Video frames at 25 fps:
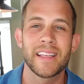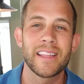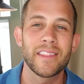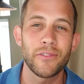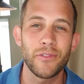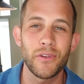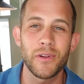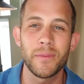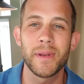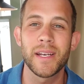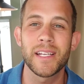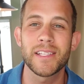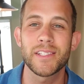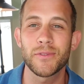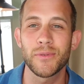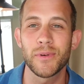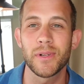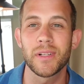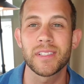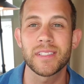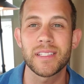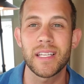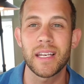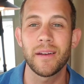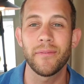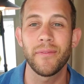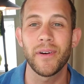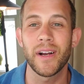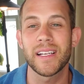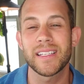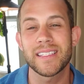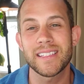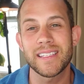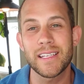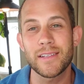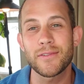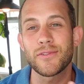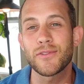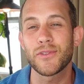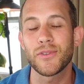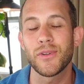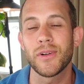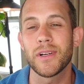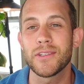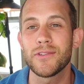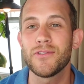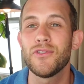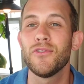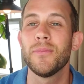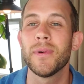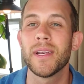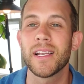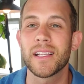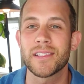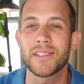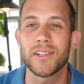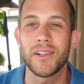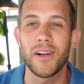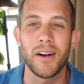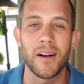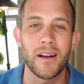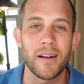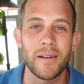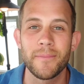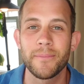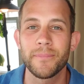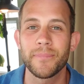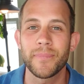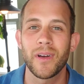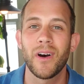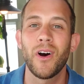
3 minutes of real estate advice. This was only 2 minutes long.